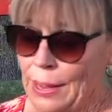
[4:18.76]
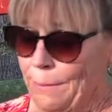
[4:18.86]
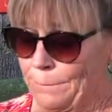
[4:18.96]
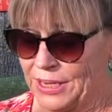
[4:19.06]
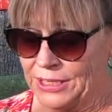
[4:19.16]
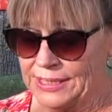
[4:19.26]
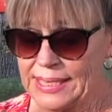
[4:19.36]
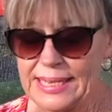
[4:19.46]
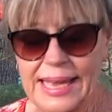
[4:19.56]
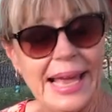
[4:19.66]
but you
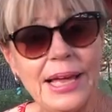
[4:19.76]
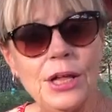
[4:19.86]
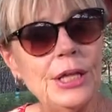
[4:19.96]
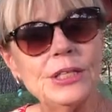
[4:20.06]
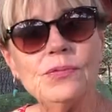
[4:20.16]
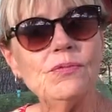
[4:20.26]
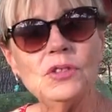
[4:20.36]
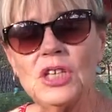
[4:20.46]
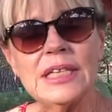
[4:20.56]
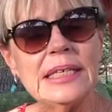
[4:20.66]
see, kale
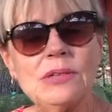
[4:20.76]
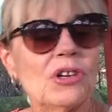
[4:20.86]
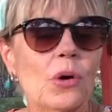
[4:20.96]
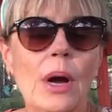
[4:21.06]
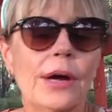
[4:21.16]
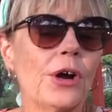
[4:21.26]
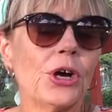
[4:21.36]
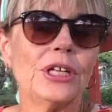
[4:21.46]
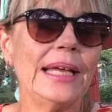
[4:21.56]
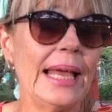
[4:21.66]
doesn't require
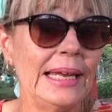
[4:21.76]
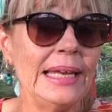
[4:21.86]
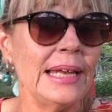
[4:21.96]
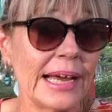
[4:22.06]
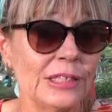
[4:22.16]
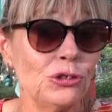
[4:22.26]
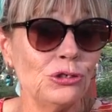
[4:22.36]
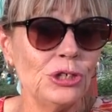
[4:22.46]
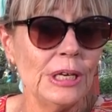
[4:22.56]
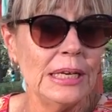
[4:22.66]
hardly any
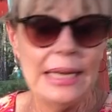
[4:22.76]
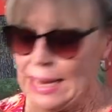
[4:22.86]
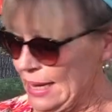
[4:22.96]
nitrogen.